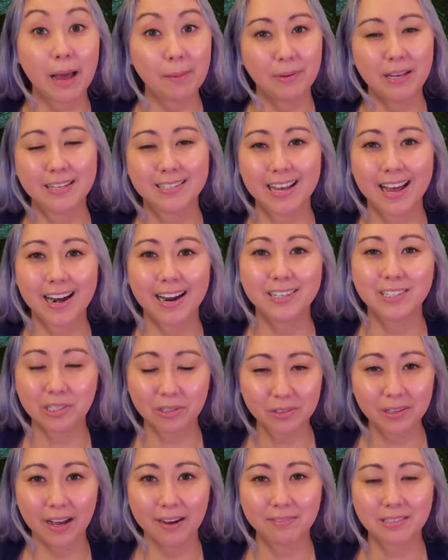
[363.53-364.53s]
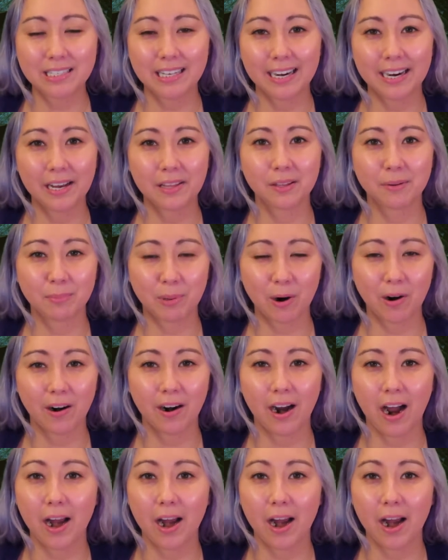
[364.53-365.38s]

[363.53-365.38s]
That being said, I do love sitting at the bar.